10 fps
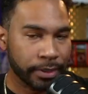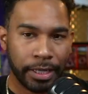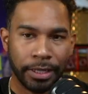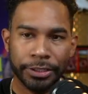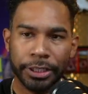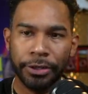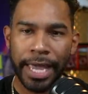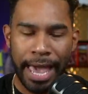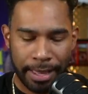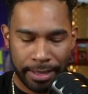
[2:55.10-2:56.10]
So
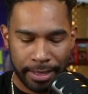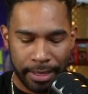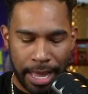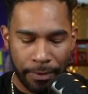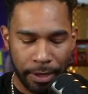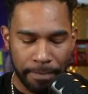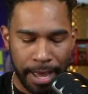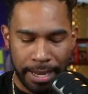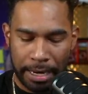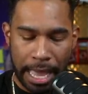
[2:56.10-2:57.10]
yeah, I wouldn't
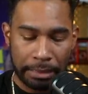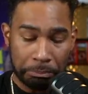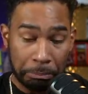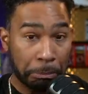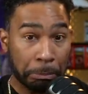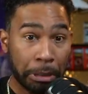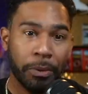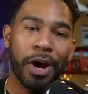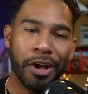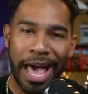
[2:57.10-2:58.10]
mind.
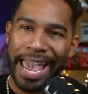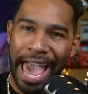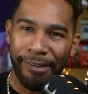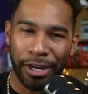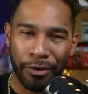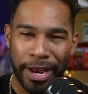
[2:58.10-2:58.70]
Well, I have it already,